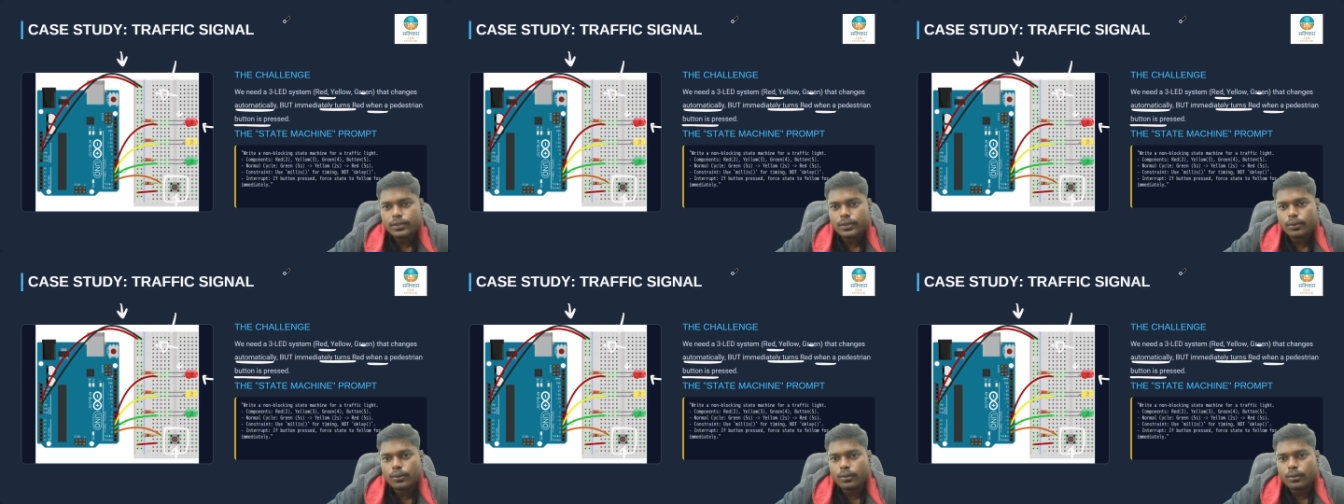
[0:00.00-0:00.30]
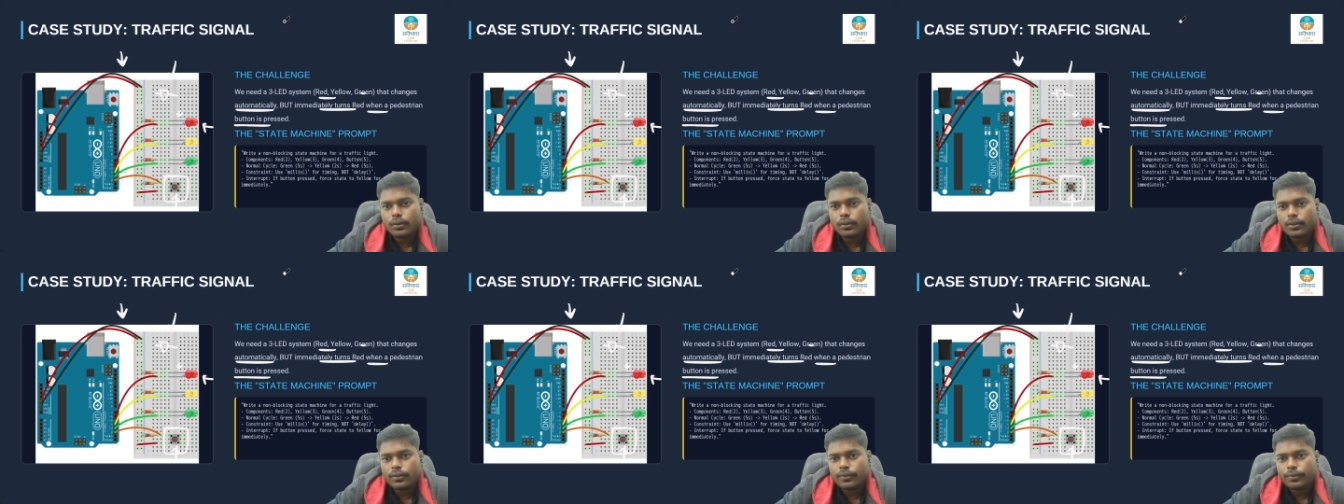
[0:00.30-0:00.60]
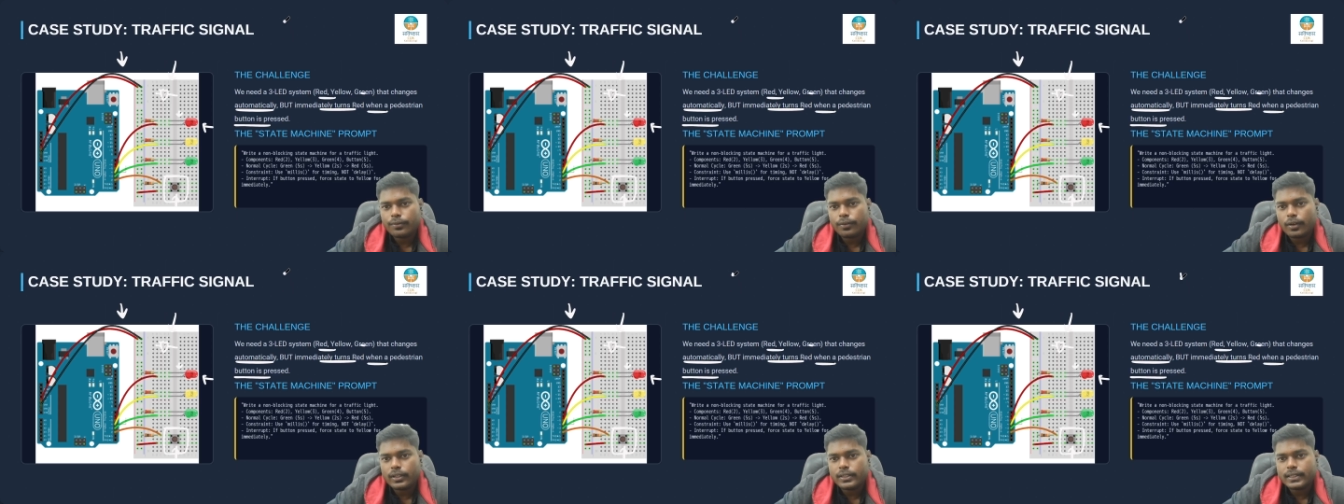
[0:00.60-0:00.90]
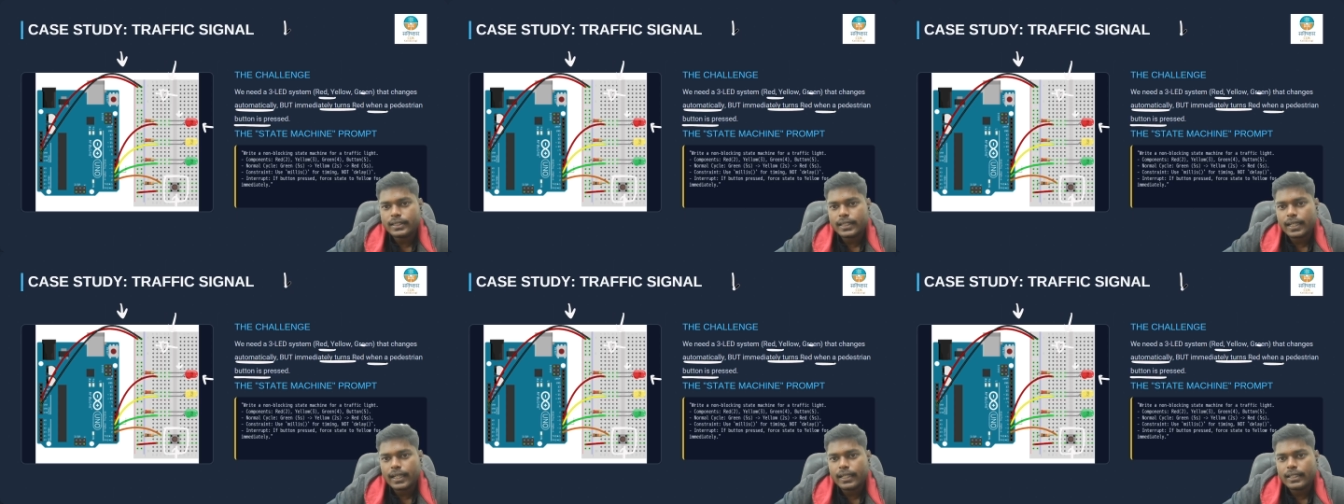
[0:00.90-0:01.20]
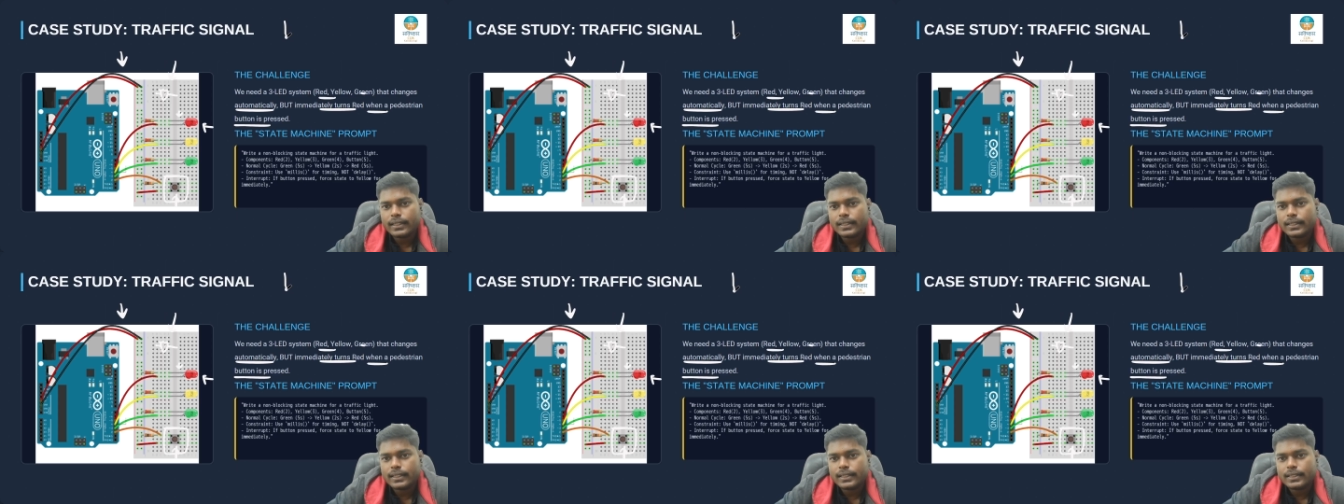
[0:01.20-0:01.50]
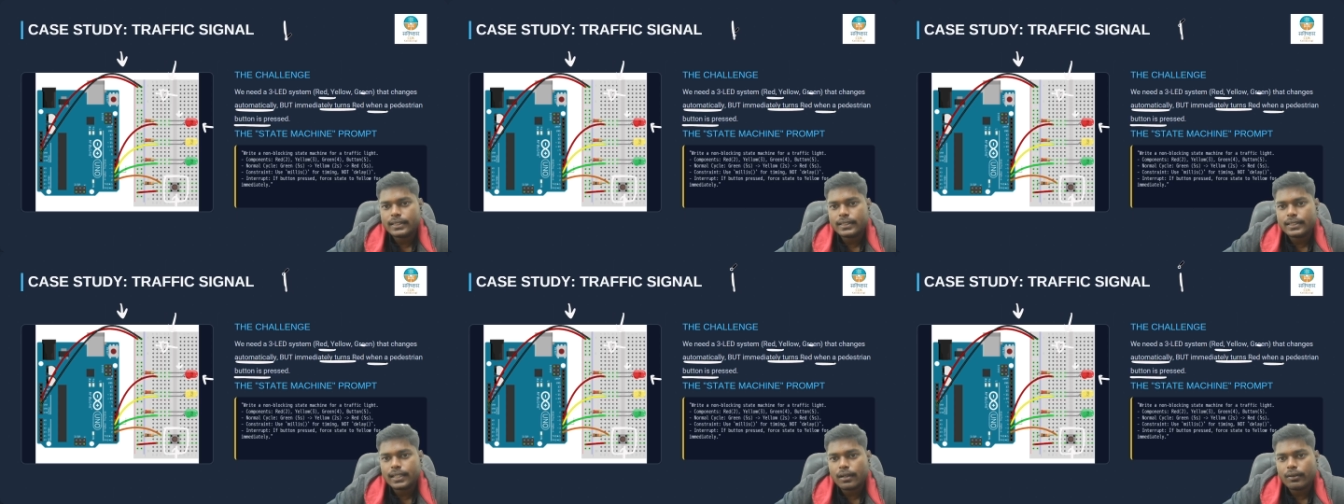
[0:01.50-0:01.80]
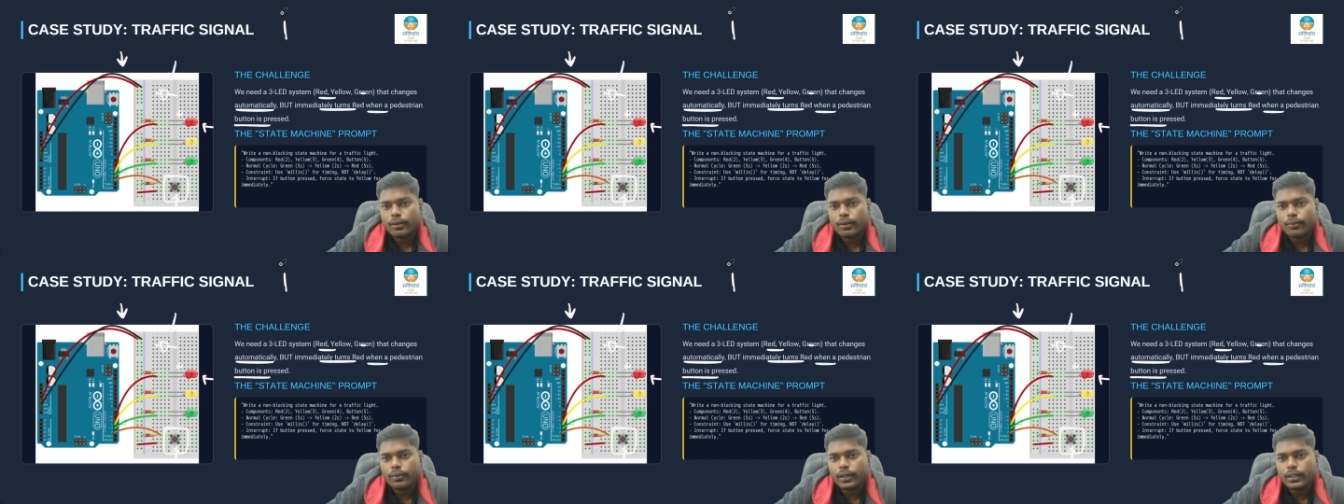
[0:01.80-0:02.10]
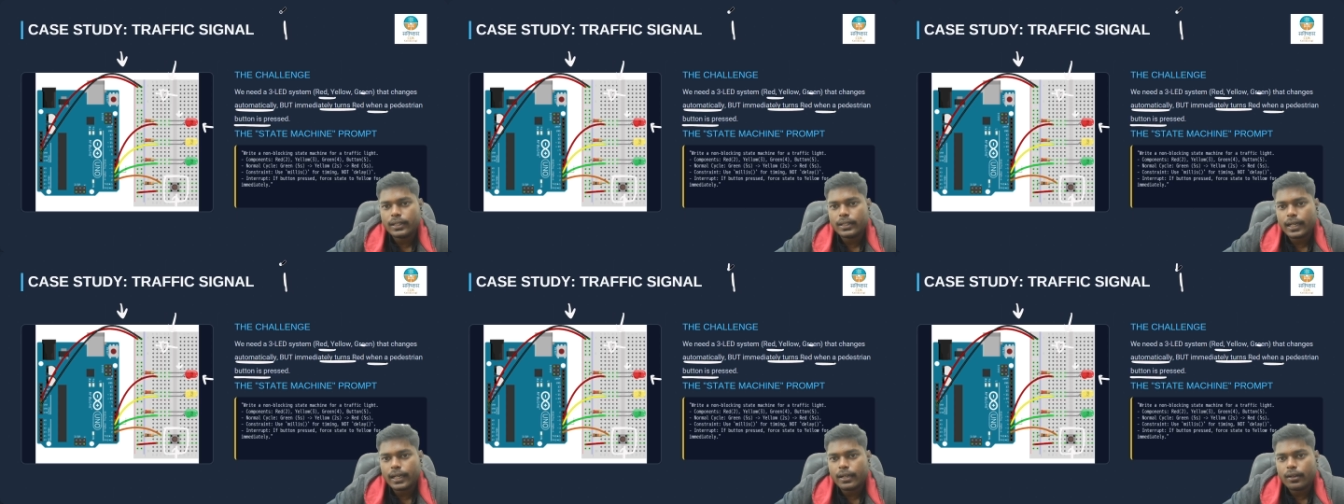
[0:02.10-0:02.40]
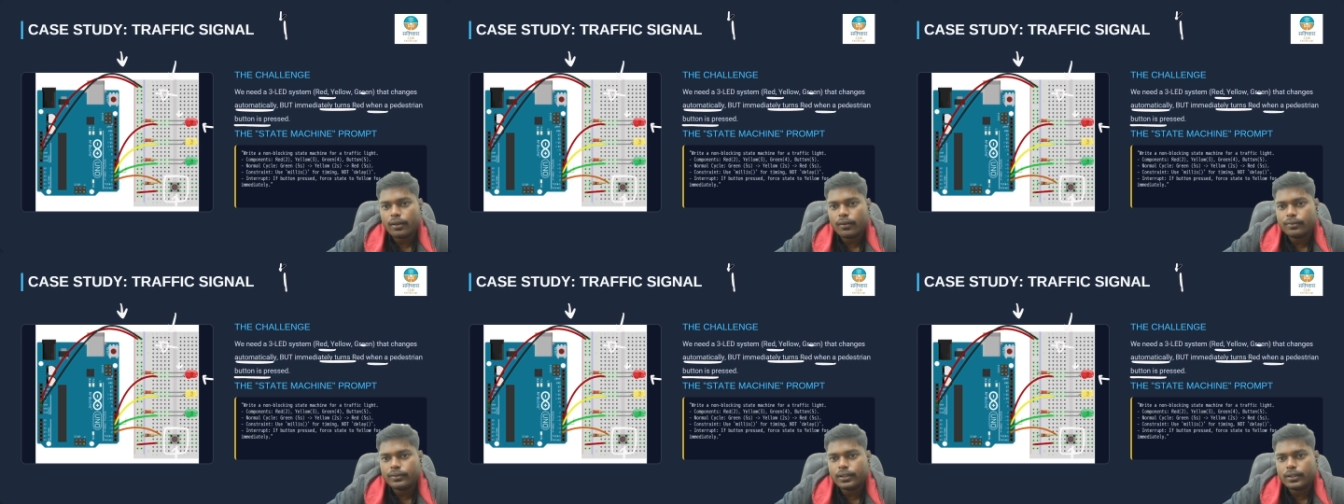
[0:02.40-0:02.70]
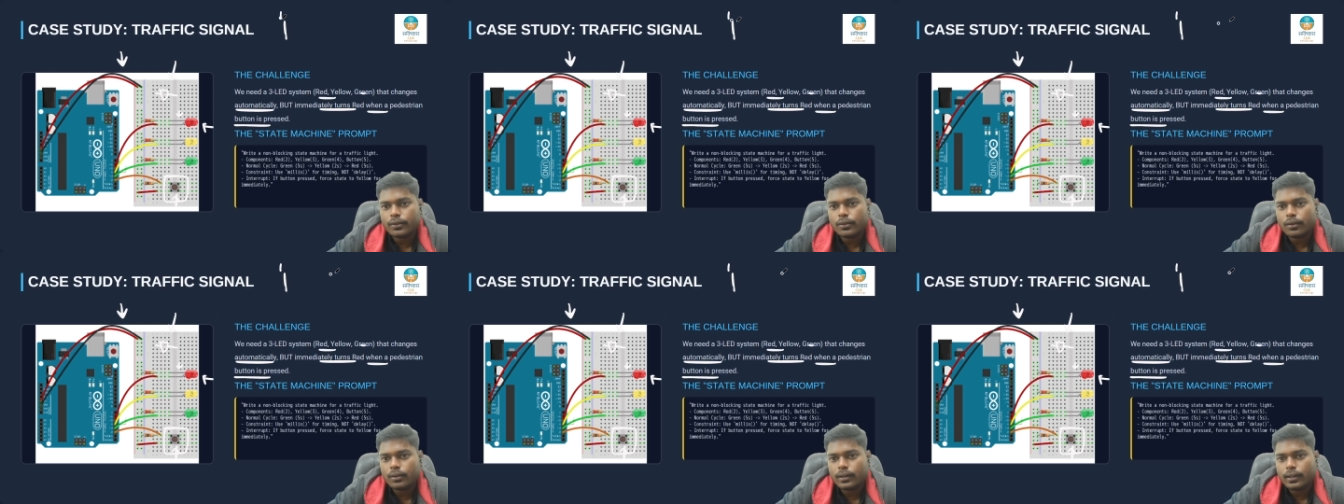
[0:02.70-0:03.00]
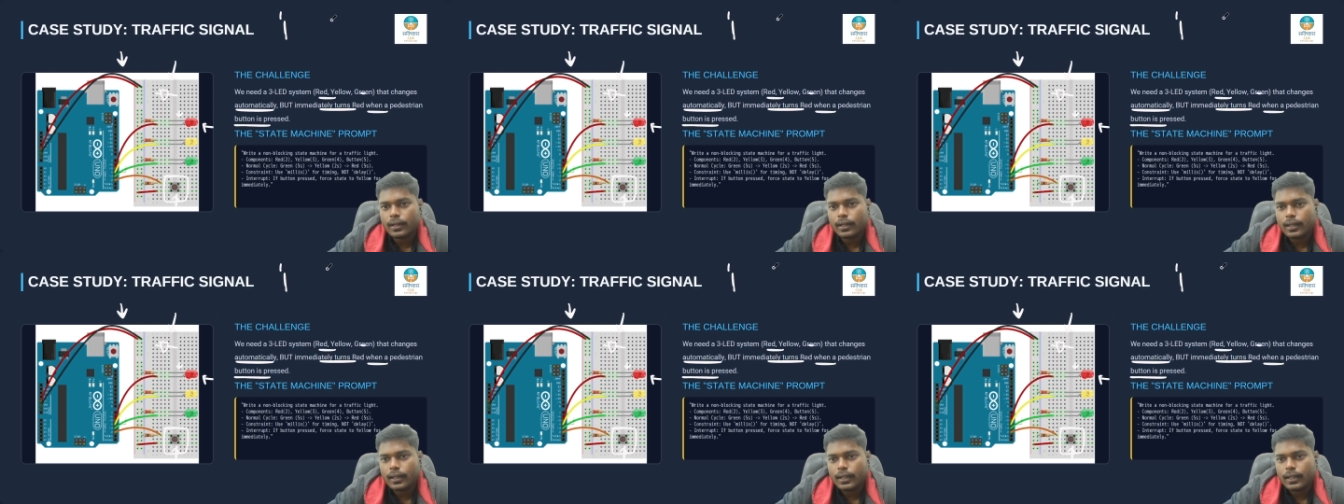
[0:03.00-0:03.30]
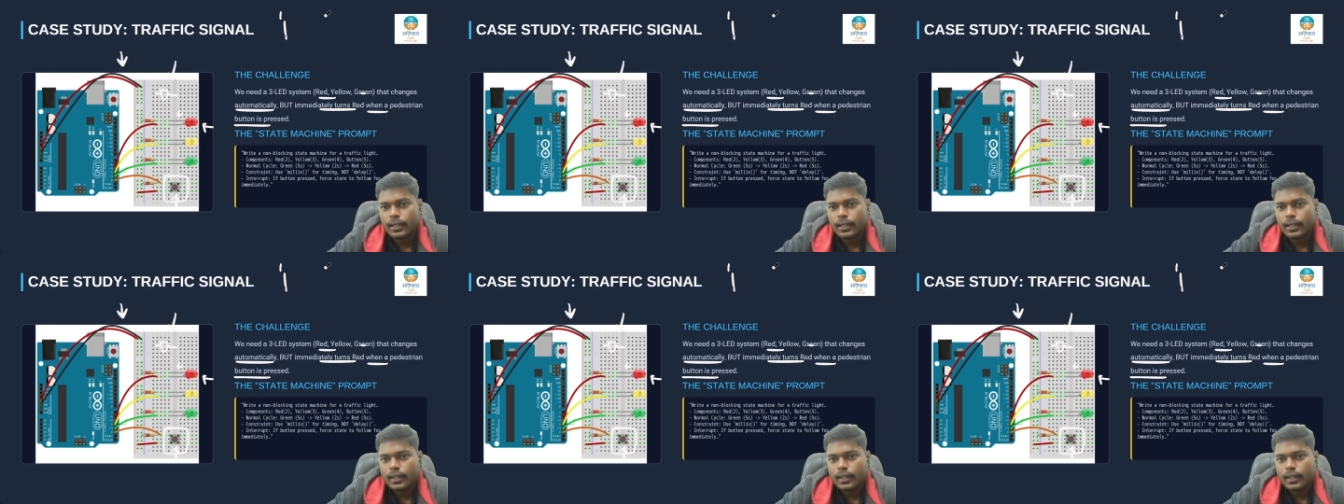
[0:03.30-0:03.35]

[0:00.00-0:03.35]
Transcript: so for say this is our one end of the road,